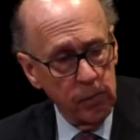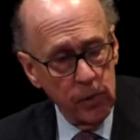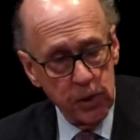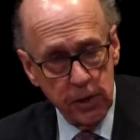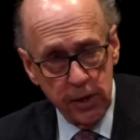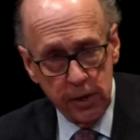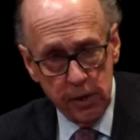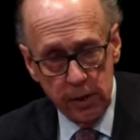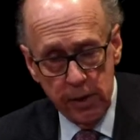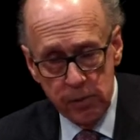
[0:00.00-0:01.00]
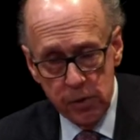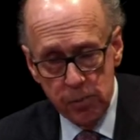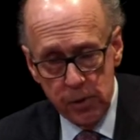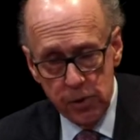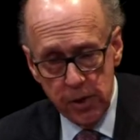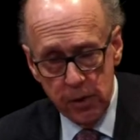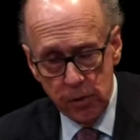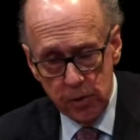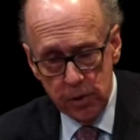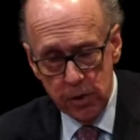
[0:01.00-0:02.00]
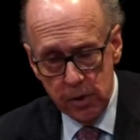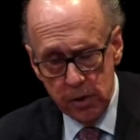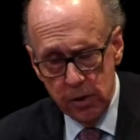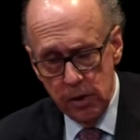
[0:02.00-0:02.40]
which they claim has been central to the